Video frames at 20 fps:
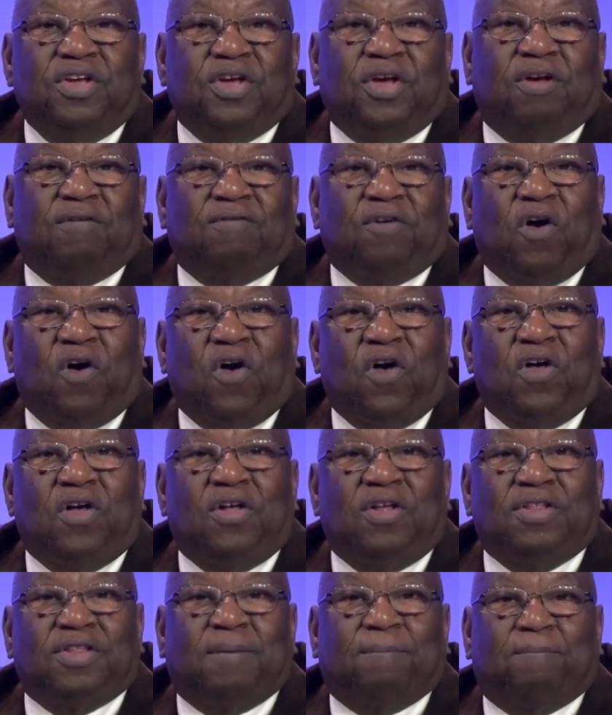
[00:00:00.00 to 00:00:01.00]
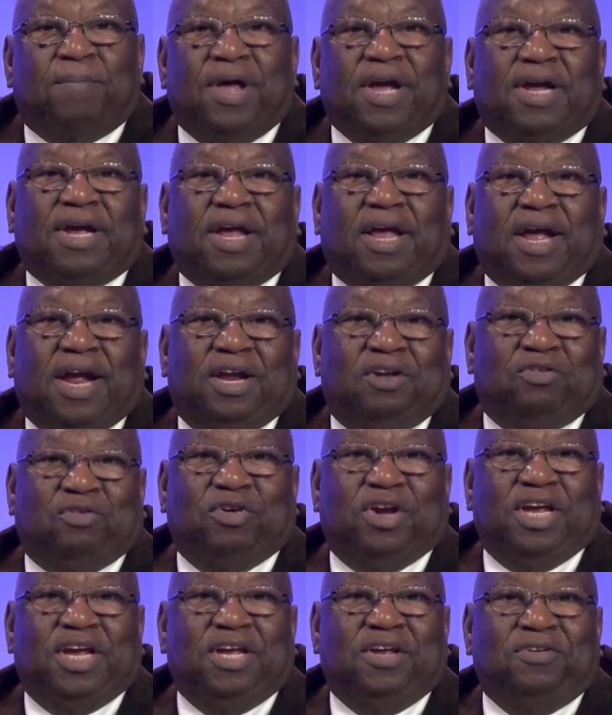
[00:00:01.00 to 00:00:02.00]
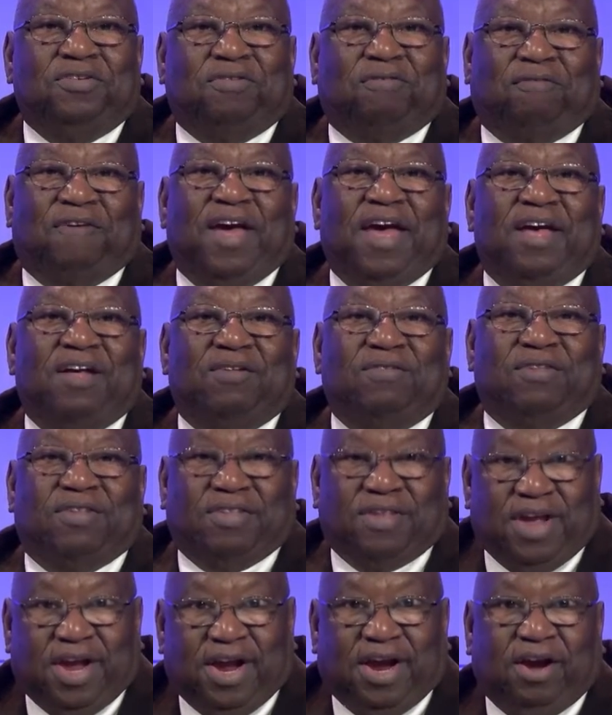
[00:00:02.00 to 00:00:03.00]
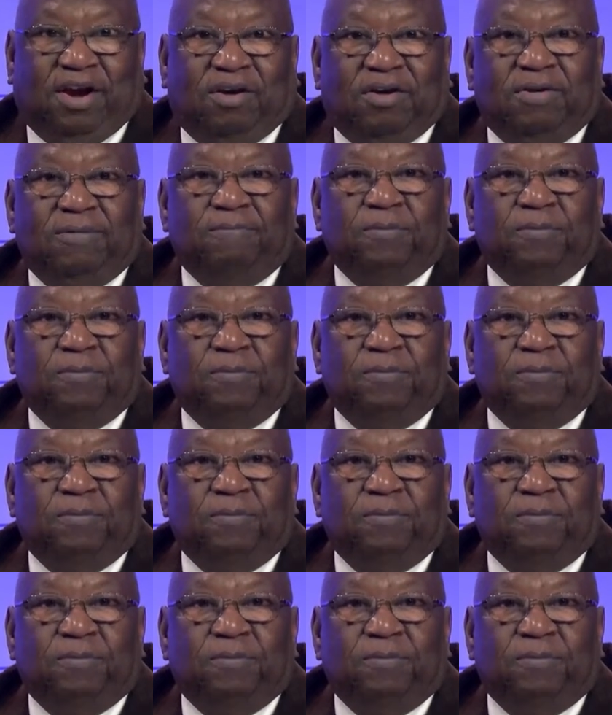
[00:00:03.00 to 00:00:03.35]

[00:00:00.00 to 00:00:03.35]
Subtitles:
of all the Buckeye trees found there.